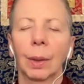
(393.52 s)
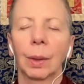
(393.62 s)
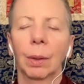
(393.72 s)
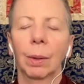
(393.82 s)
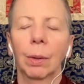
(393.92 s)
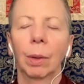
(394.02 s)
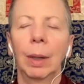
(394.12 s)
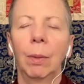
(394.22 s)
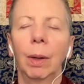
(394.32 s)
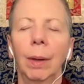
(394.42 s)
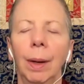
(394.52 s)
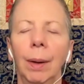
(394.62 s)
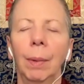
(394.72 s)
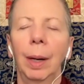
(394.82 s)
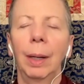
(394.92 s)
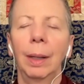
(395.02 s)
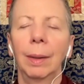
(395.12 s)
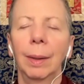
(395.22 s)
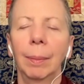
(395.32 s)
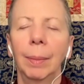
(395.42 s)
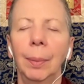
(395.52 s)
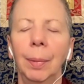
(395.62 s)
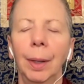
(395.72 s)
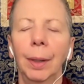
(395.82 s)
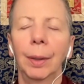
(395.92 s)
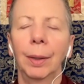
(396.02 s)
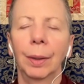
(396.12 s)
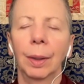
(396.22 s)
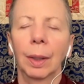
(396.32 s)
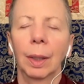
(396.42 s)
So we're all equal in that way. And some people are just